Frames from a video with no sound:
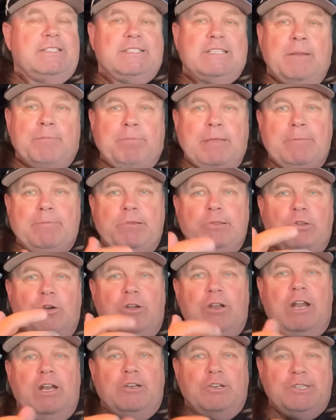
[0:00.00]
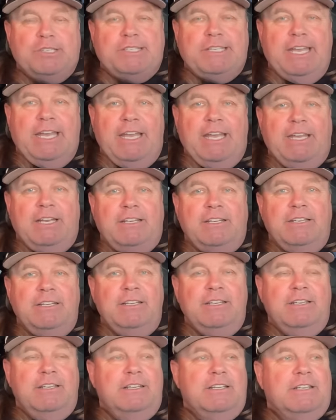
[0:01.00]
some people don't understand.
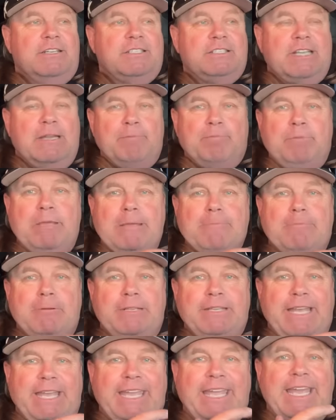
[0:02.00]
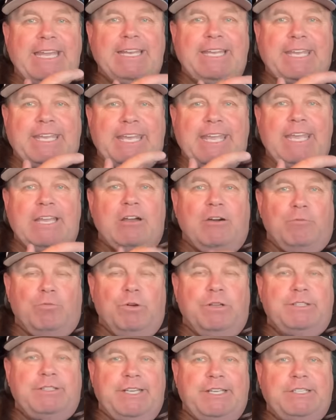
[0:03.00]
Some people that get a kick of
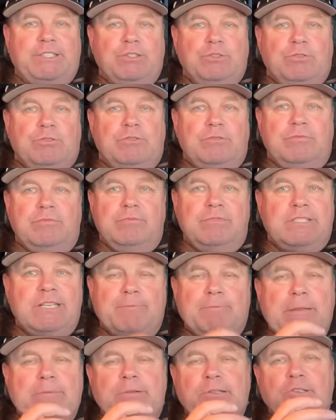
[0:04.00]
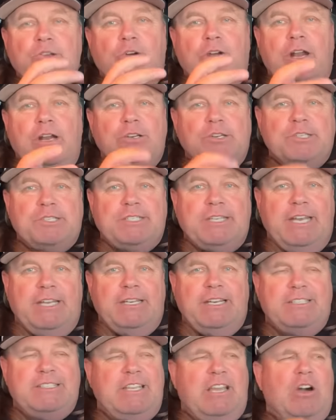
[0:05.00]
what they do. Some people don't understand.
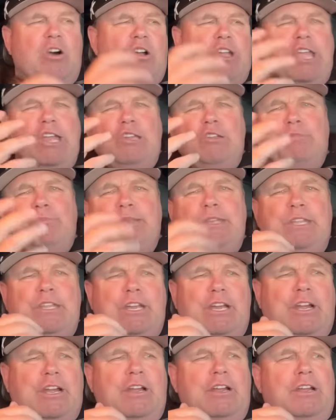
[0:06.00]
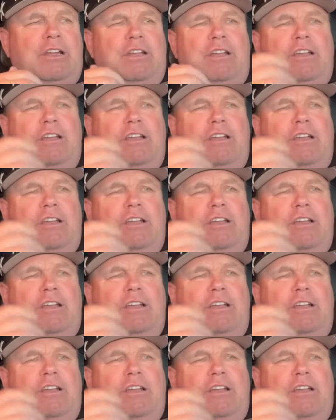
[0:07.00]
They say, "How can you be there?"